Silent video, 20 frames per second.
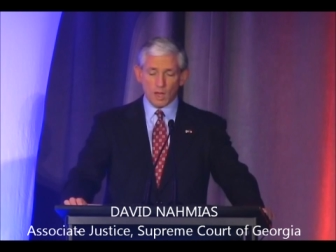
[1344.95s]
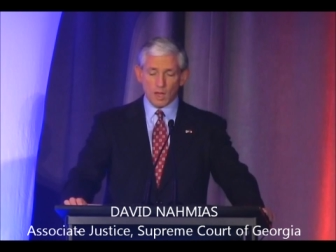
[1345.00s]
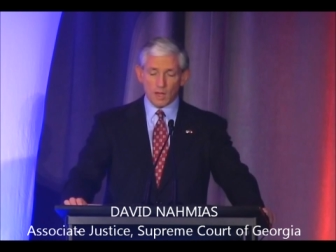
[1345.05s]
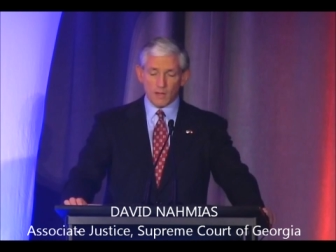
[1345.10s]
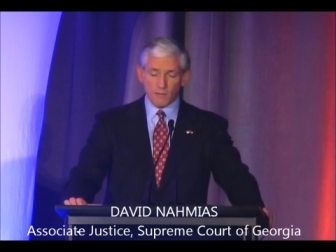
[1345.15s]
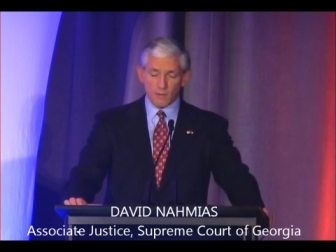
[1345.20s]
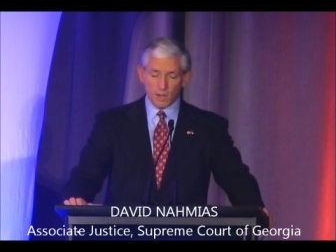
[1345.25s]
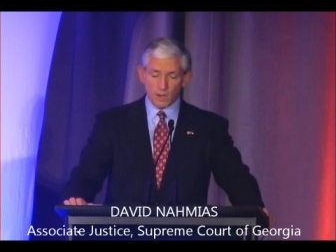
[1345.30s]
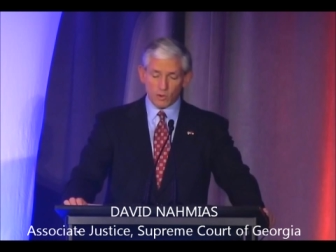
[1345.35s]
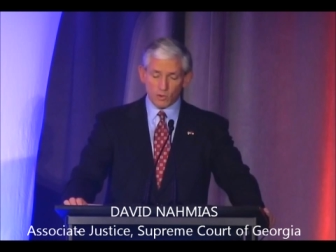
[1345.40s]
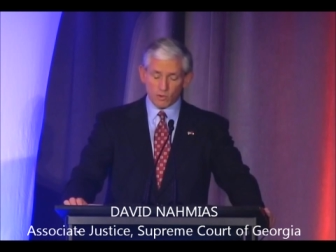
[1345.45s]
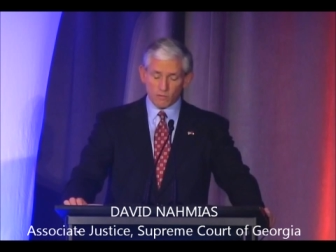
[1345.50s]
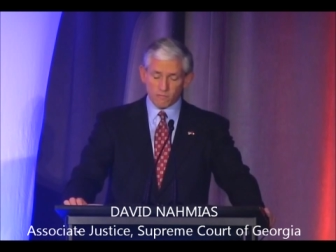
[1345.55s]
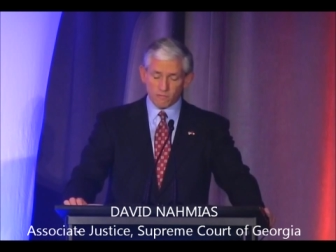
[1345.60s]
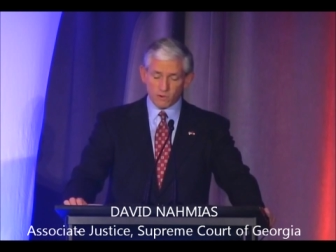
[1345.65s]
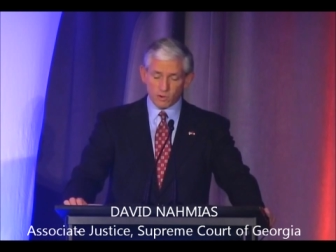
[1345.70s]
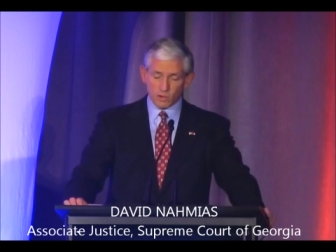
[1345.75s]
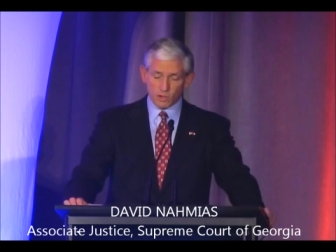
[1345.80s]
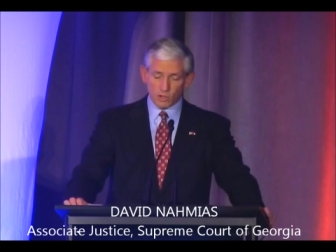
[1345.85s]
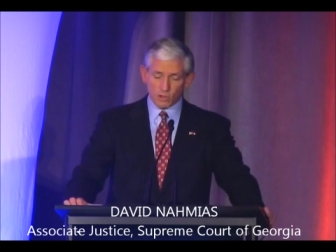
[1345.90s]
and they do a
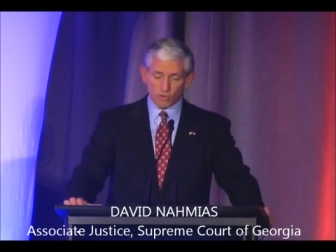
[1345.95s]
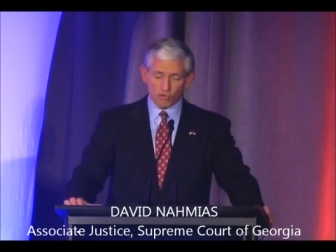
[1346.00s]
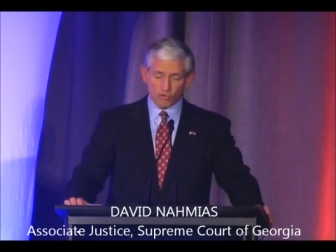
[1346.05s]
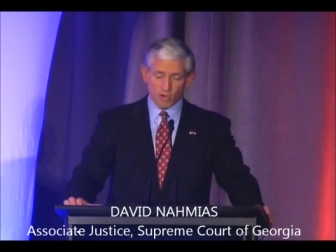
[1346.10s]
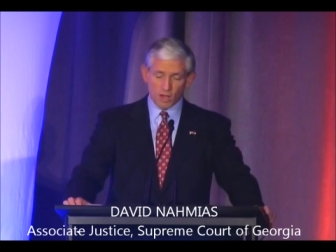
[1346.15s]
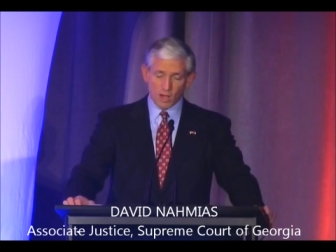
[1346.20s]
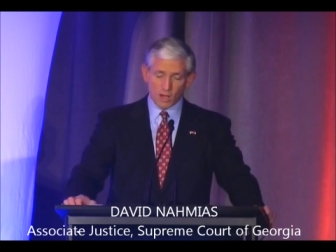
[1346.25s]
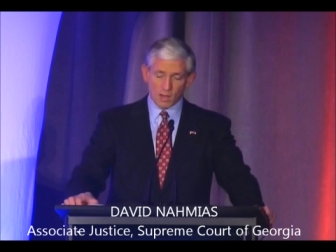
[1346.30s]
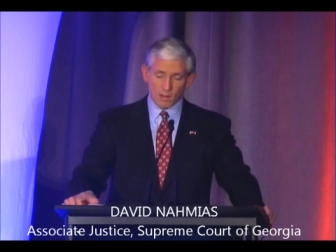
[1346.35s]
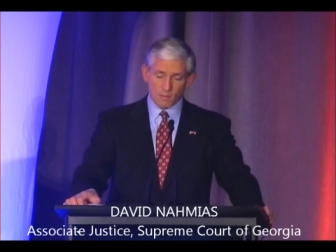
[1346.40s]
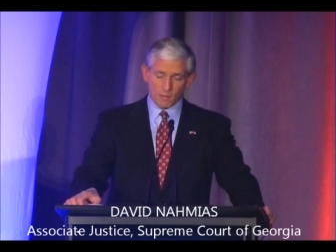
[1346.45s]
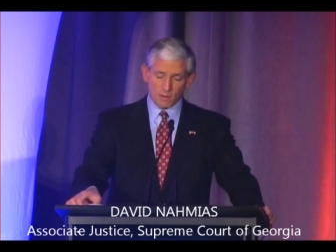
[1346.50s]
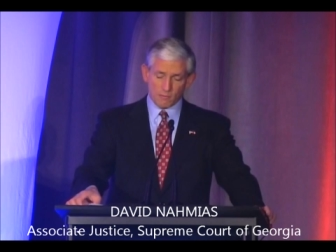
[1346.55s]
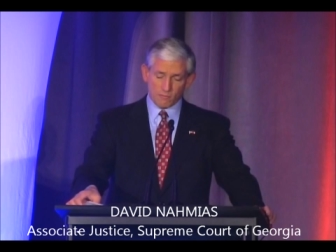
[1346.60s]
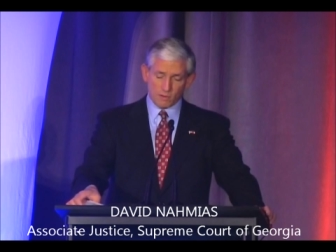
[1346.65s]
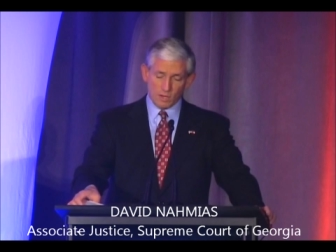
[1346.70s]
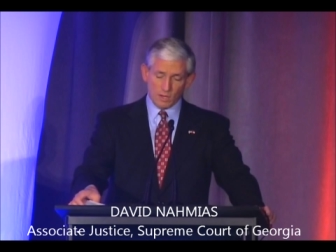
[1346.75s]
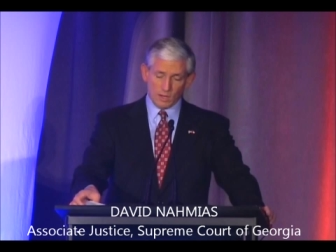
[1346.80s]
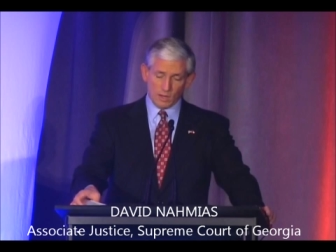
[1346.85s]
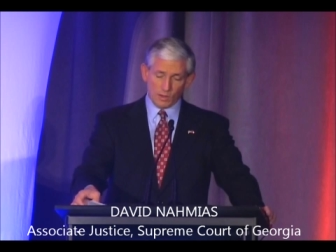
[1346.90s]
very good job of
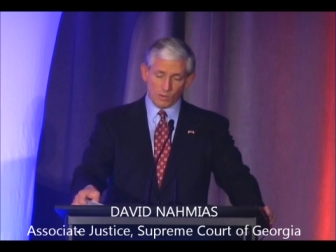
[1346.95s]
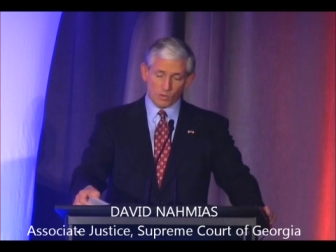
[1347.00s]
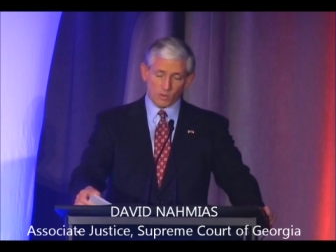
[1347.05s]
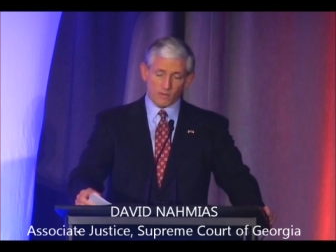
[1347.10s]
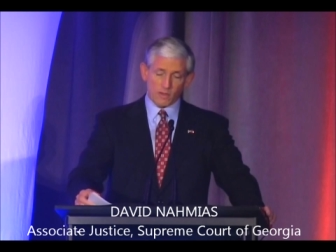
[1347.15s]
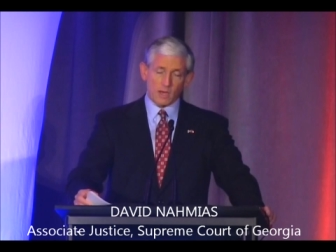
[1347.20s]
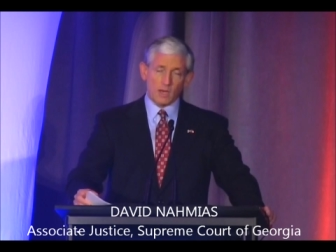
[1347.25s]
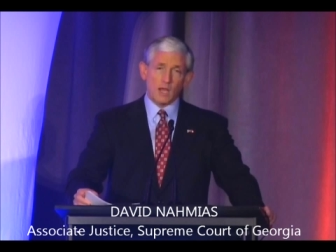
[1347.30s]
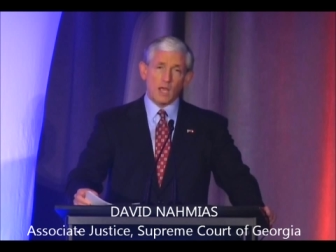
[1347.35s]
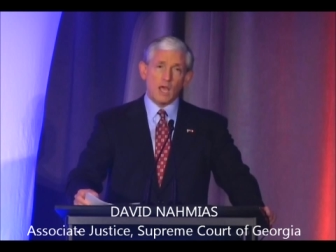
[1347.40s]
dealing with it.